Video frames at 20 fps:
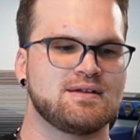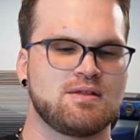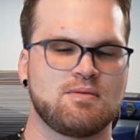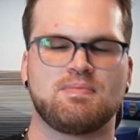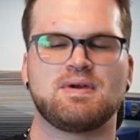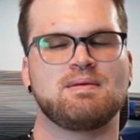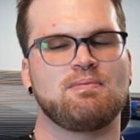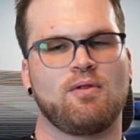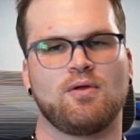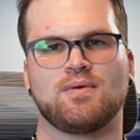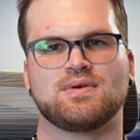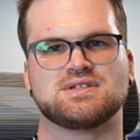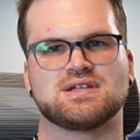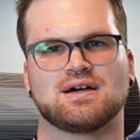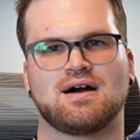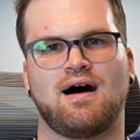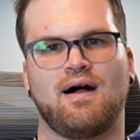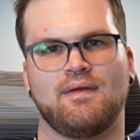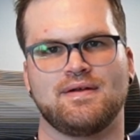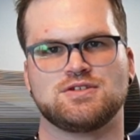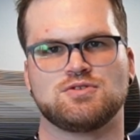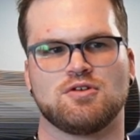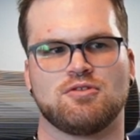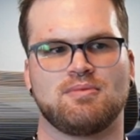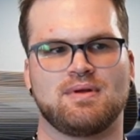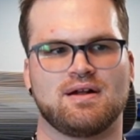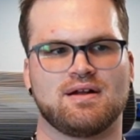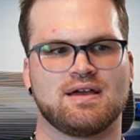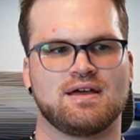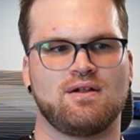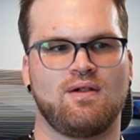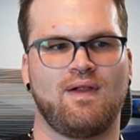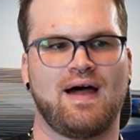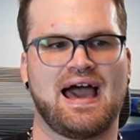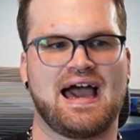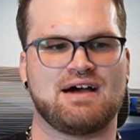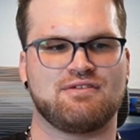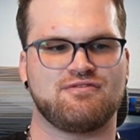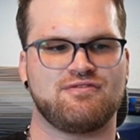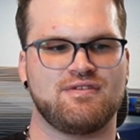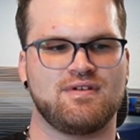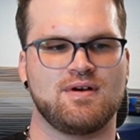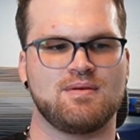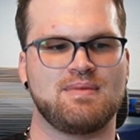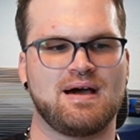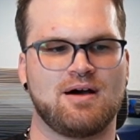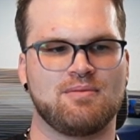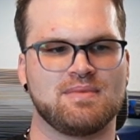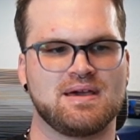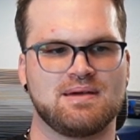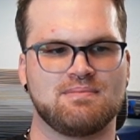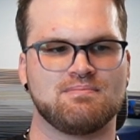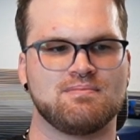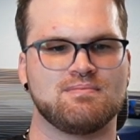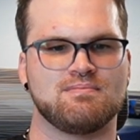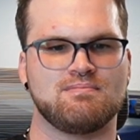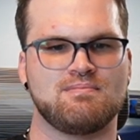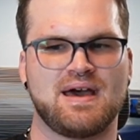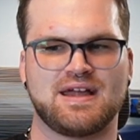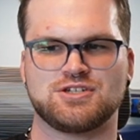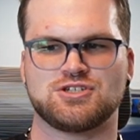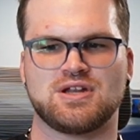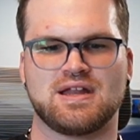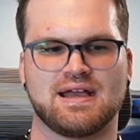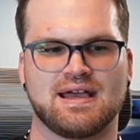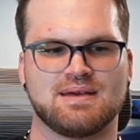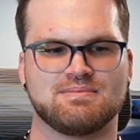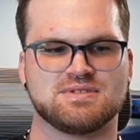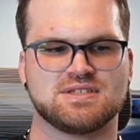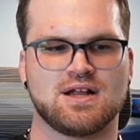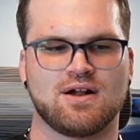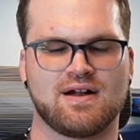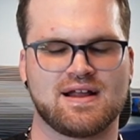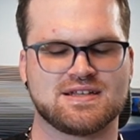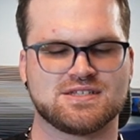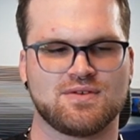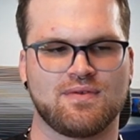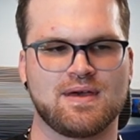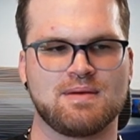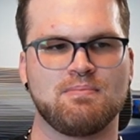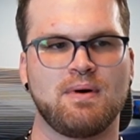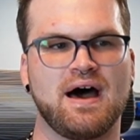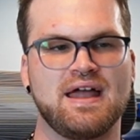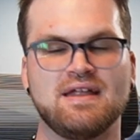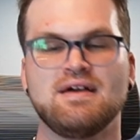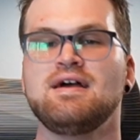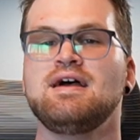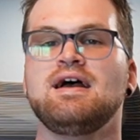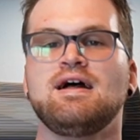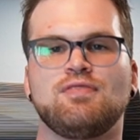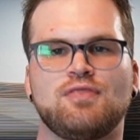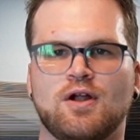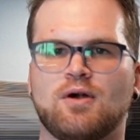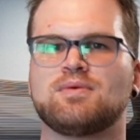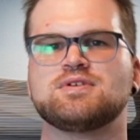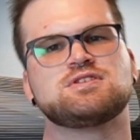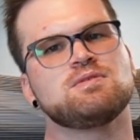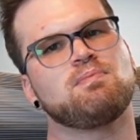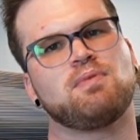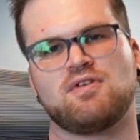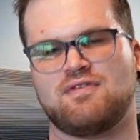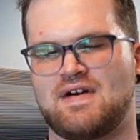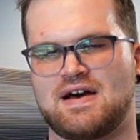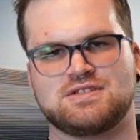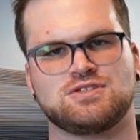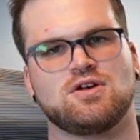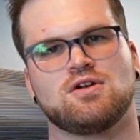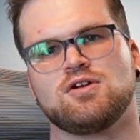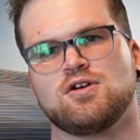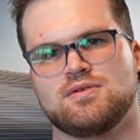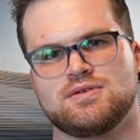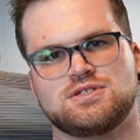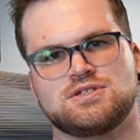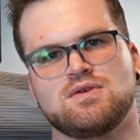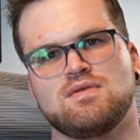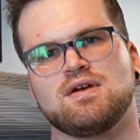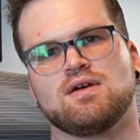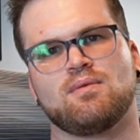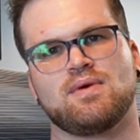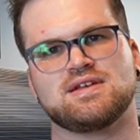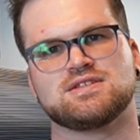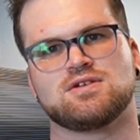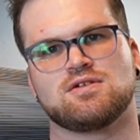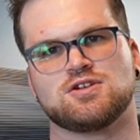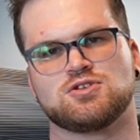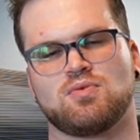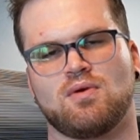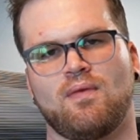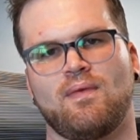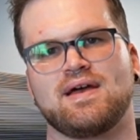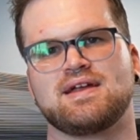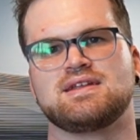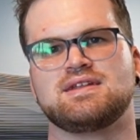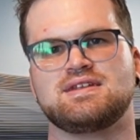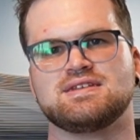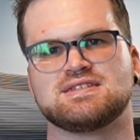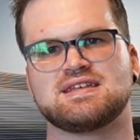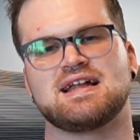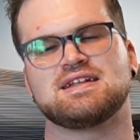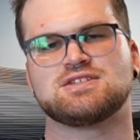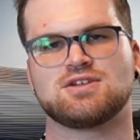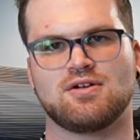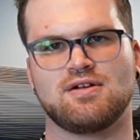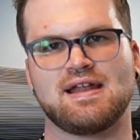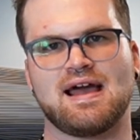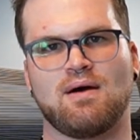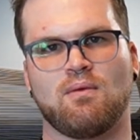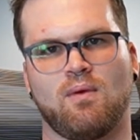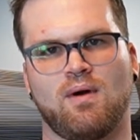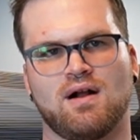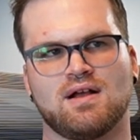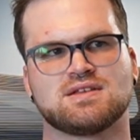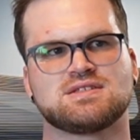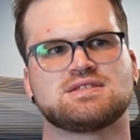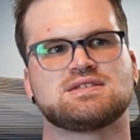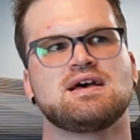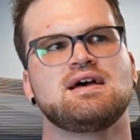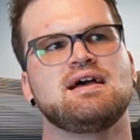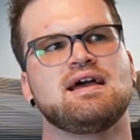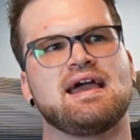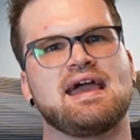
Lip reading: people who went to college with me are going to laugh about me mentioning him seriously, but there was a professor who was doing research related to sensor networks,